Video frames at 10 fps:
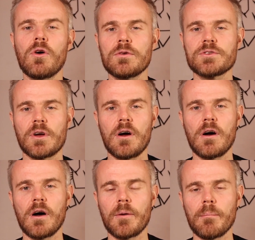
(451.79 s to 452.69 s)
goals
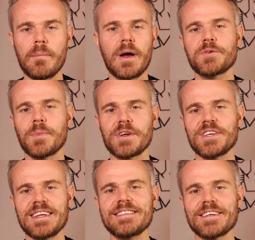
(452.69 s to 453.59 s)
are
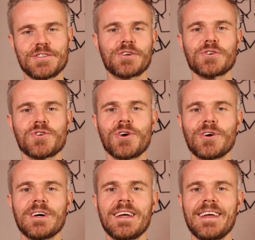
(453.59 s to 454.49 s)
much easier to
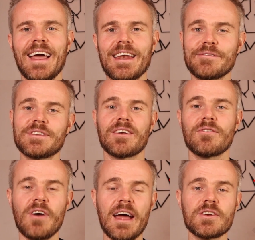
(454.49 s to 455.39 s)
control, and if
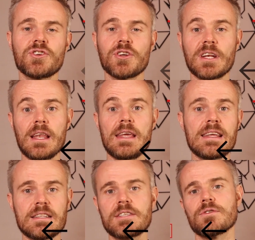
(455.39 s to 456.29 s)
done right, should
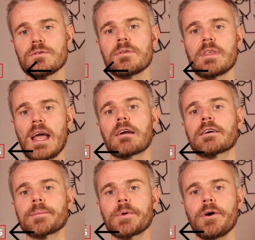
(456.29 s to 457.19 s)
lead to the
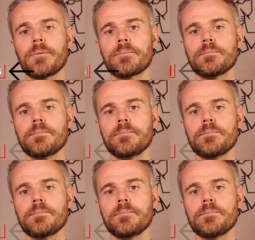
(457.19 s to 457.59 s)
outcome goal.